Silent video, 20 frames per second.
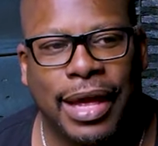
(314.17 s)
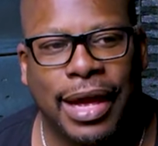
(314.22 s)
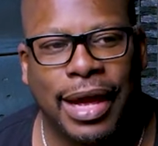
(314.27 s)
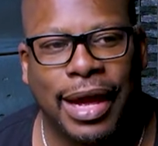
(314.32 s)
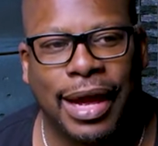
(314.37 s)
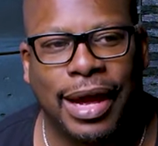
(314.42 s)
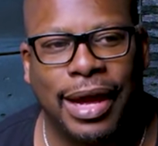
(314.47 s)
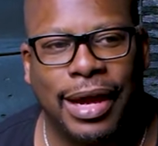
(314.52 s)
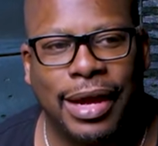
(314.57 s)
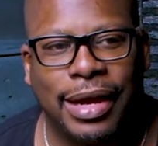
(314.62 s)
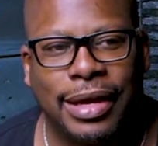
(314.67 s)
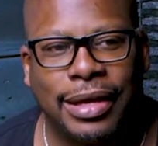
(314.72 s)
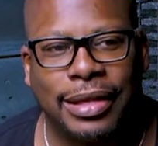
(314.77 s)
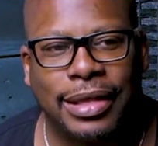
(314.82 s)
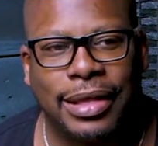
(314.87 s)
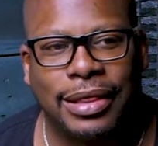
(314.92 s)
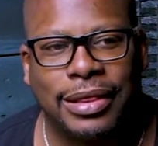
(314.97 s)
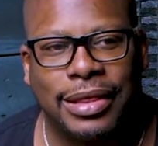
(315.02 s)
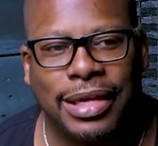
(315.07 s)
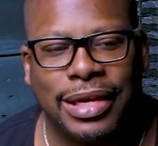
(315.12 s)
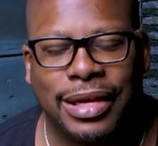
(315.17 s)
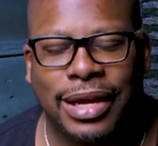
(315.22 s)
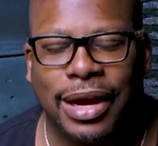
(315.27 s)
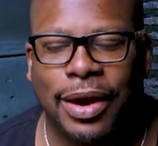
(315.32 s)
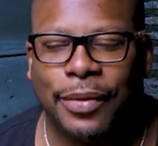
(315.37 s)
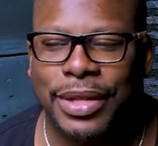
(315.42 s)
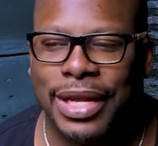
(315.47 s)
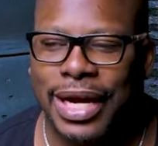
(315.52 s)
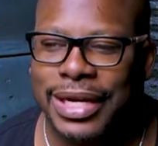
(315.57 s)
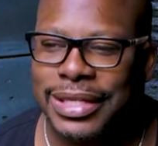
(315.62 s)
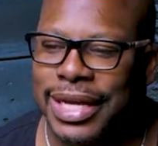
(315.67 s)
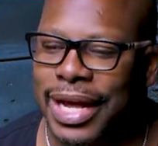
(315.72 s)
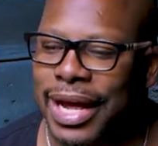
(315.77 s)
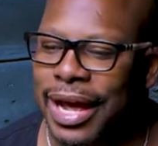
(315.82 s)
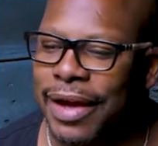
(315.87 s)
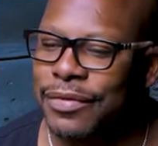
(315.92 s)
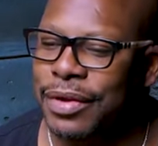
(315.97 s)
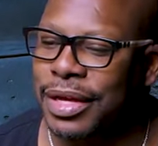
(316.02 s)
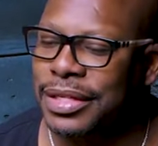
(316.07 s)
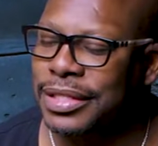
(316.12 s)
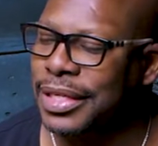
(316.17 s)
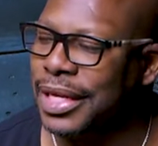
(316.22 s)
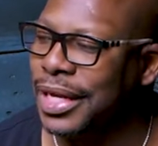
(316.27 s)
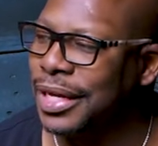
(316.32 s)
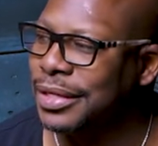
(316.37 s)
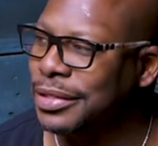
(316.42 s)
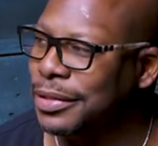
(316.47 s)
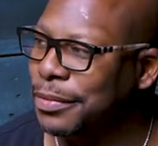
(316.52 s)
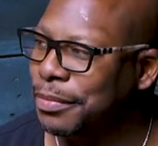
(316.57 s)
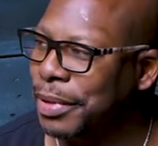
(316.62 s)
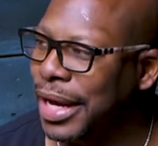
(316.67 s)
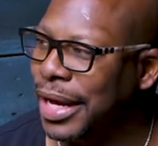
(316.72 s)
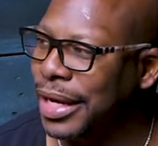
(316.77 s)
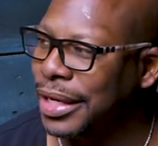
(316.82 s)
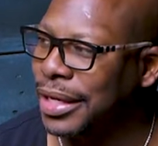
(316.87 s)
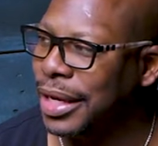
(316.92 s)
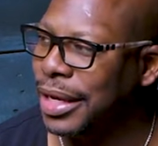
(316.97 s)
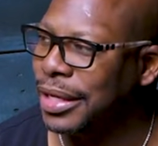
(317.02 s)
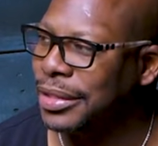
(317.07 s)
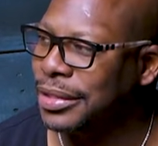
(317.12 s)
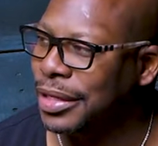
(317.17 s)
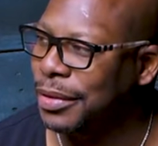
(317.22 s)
I think I would like to have you as a guest on the podcast.